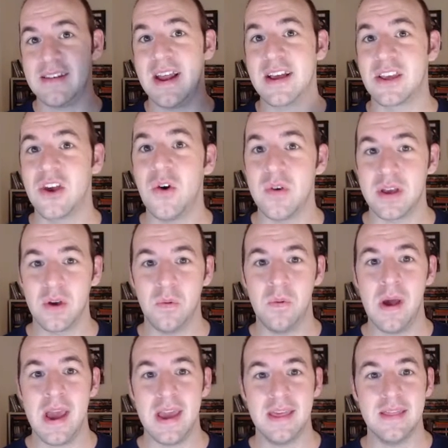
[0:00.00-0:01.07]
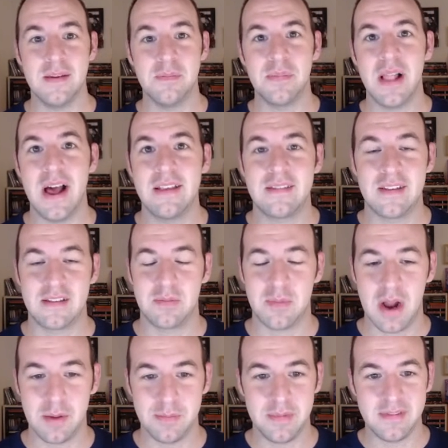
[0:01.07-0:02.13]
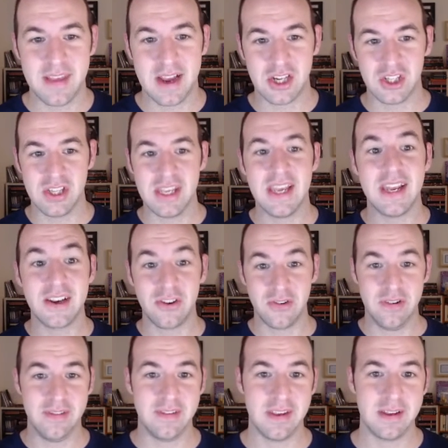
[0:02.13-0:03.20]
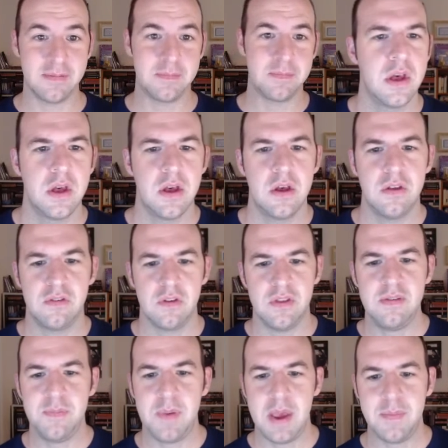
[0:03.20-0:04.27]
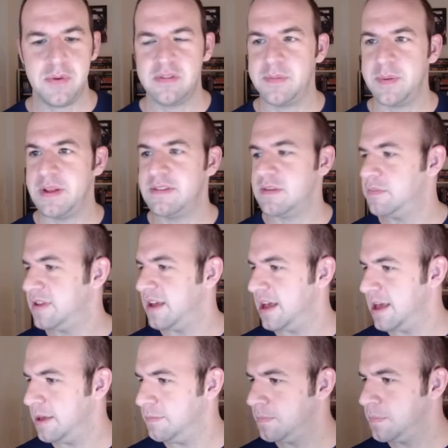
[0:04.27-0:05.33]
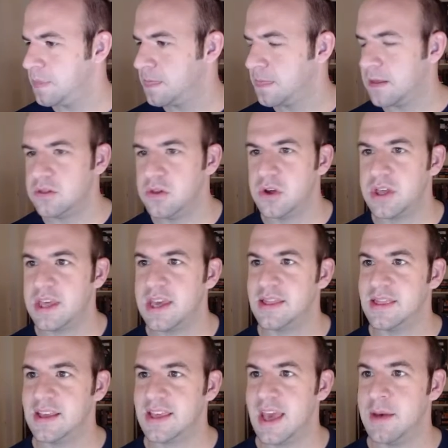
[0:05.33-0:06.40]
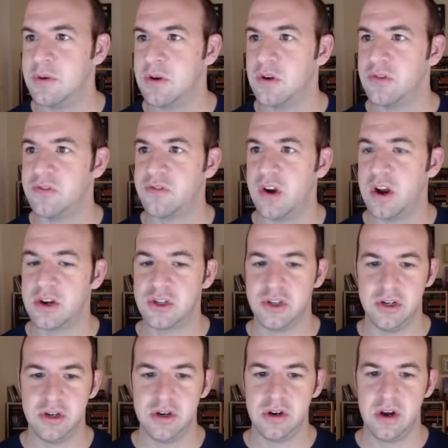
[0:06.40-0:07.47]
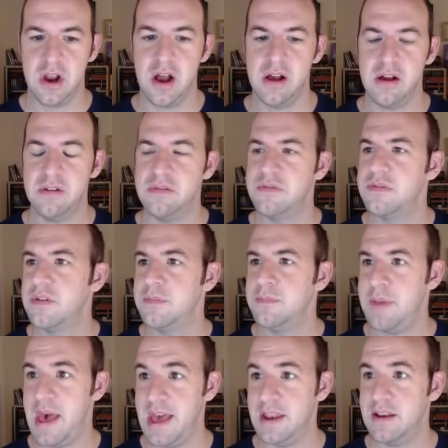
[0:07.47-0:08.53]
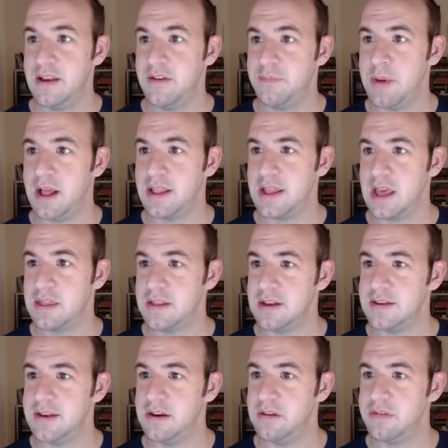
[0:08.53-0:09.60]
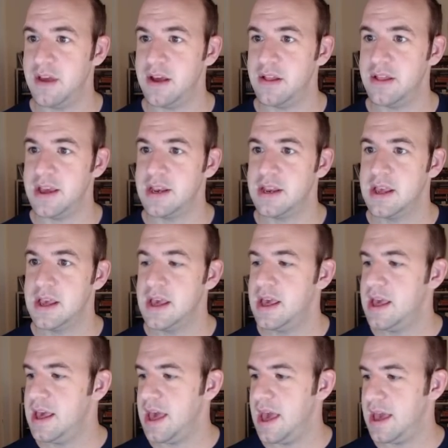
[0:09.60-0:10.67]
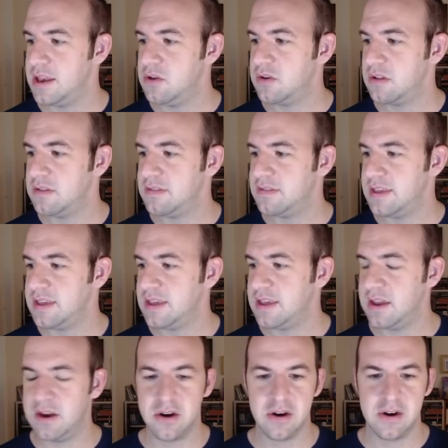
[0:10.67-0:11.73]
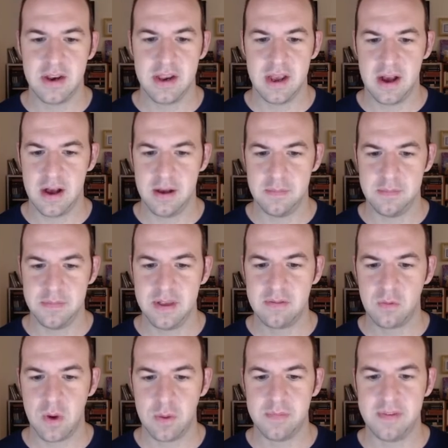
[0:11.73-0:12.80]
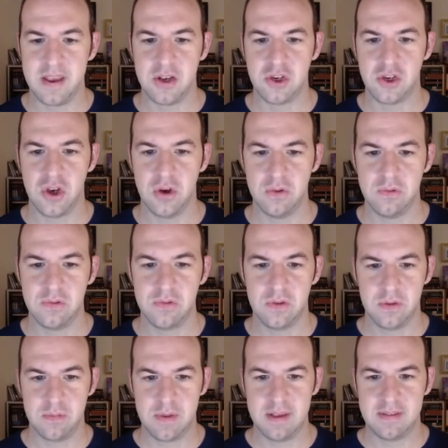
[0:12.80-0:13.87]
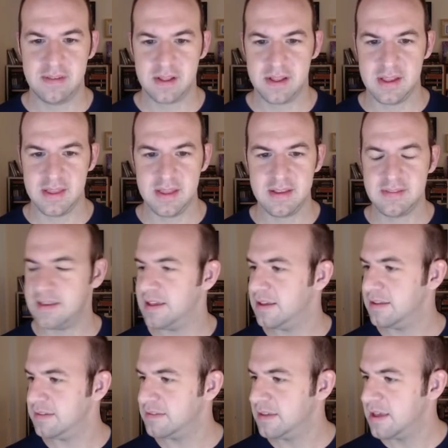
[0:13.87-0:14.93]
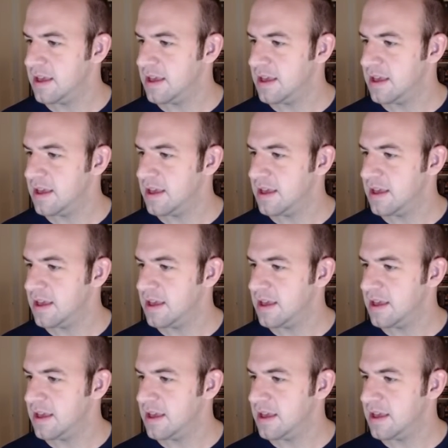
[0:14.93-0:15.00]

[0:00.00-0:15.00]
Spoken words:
going away. The plastics problem is actually increasing. So this paper spends some time looking at the chemical structure of PET, polyethylene terephthalate. And you can see here, this website shows basically this is